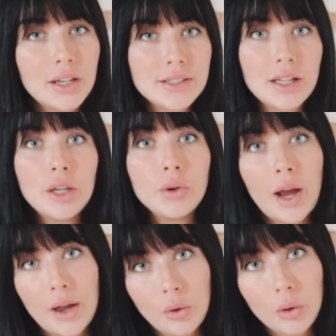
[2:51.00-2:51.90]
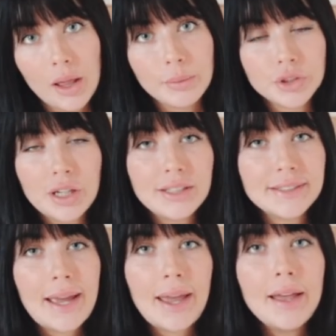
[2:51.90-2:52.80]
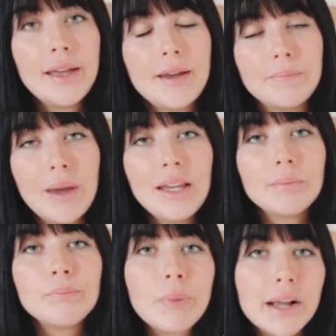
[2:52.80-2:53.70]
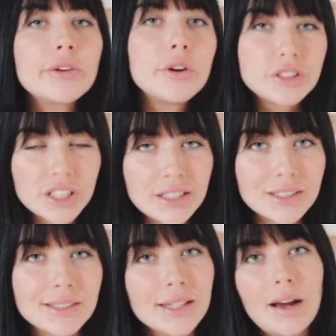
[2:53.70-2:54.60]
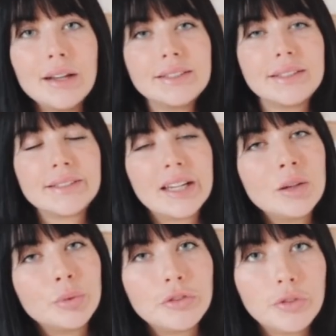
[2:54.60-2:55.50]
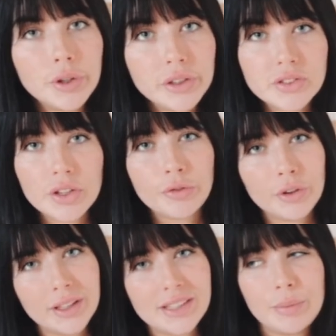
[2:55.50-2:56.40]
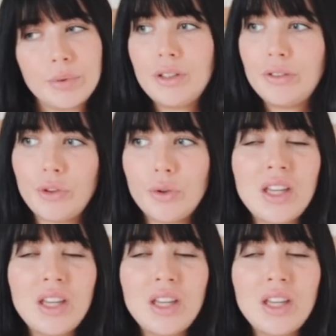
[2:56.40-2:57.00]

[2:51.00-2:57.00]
to tell you at all. I'm trying to say, make micro changes that are sustainable for you. So for example, if you